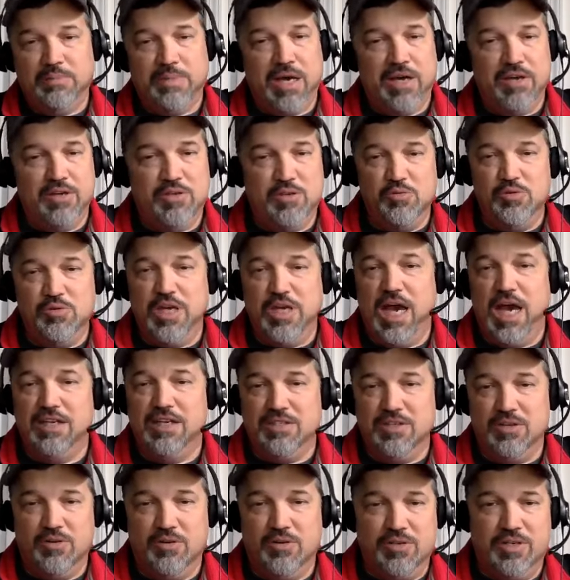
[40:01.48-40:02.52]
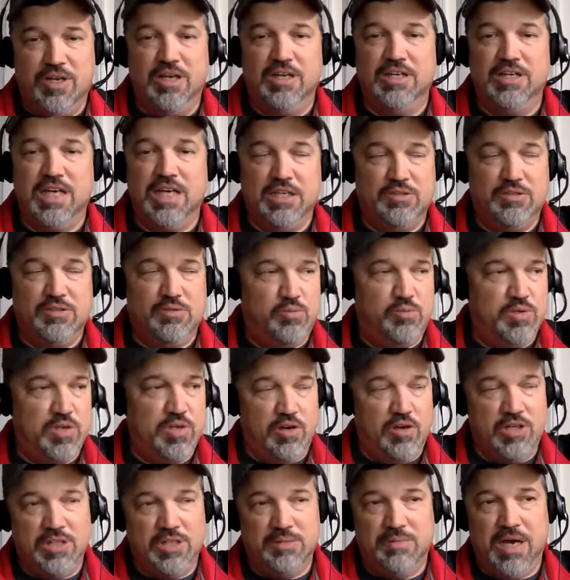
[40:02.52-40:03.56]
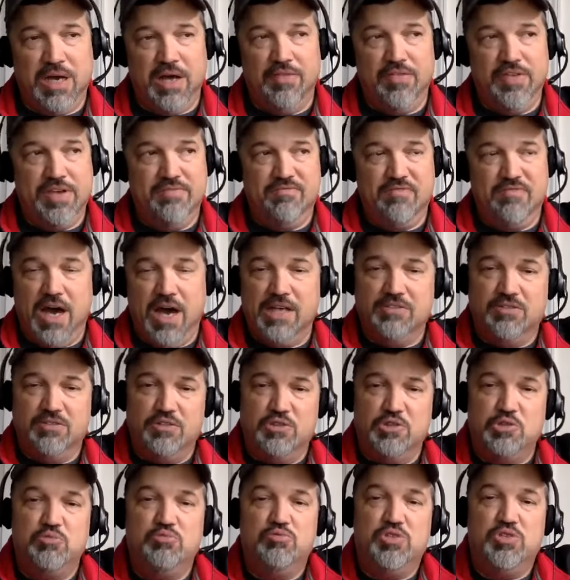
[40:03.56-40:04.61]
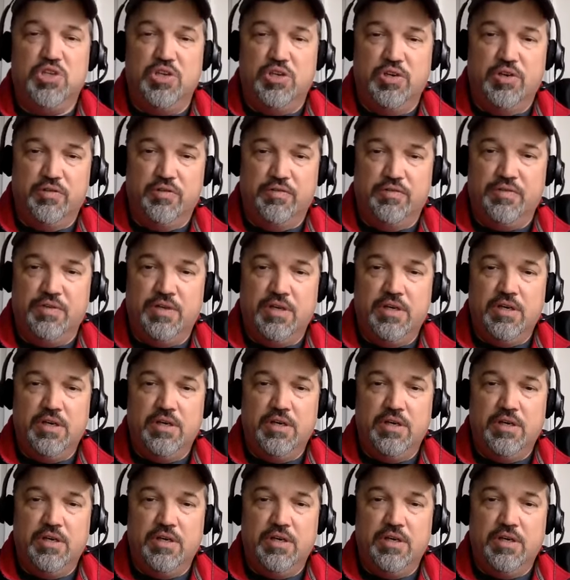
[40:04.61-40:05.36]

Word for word: about you guys that are gun guys. We're talking about the advice that you give